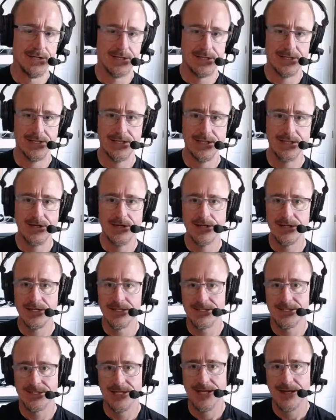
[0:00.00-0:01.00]
get on
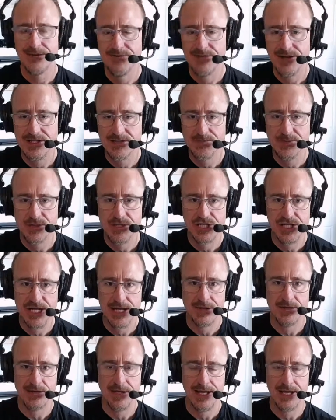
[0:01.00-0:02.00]
this same Facebook
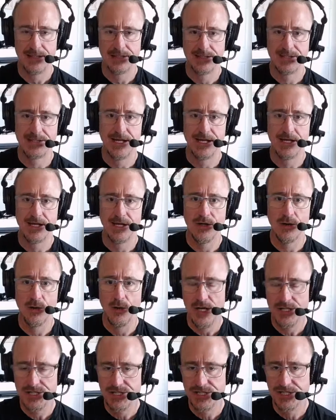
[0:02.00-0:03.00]
channel and send a
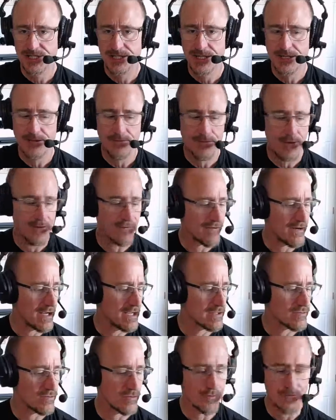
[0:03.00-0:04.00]
question, and my
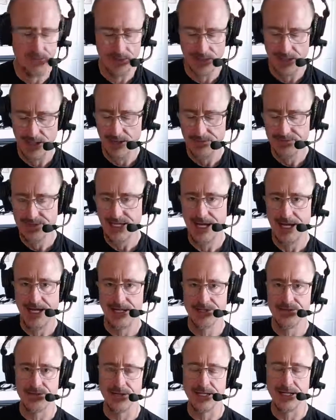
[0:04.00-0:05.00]
friends will love to
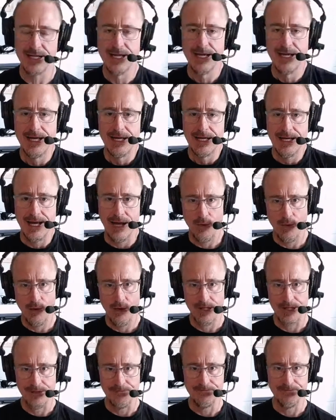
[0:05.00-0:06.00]
answer it. Now we're
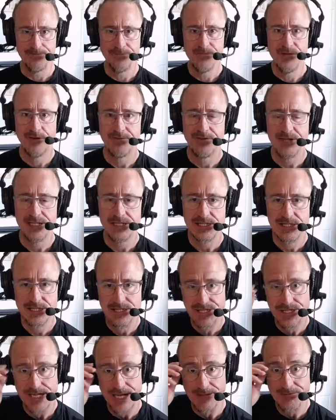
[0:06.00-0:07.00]
in
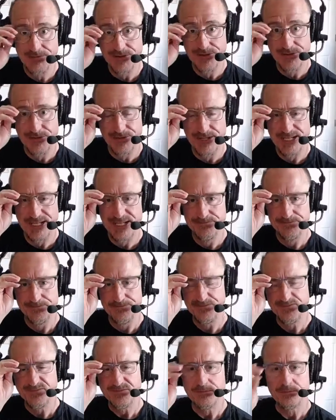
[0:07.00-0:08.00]
Ephesians chapter three.
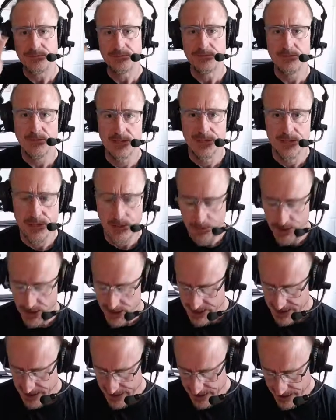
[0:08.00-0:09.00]
Super
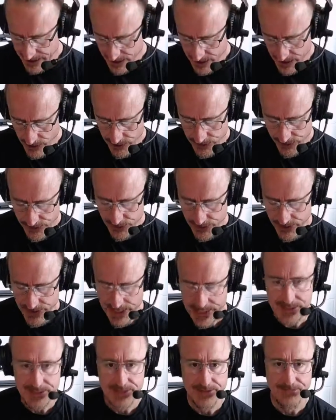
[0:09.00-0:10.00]
excited to go through
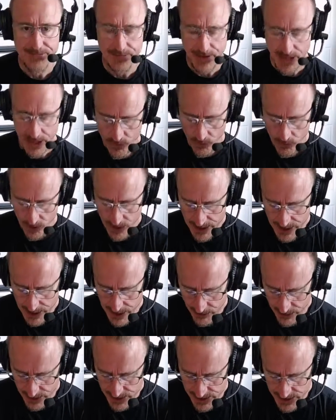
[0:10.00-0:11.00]
this, and we're we're
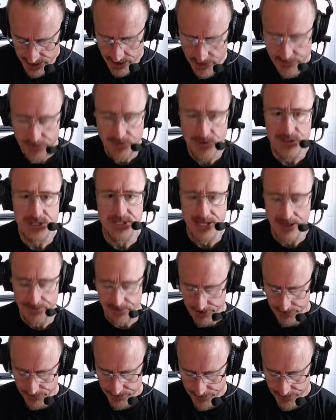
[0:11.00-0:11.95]
going to start in verse seven.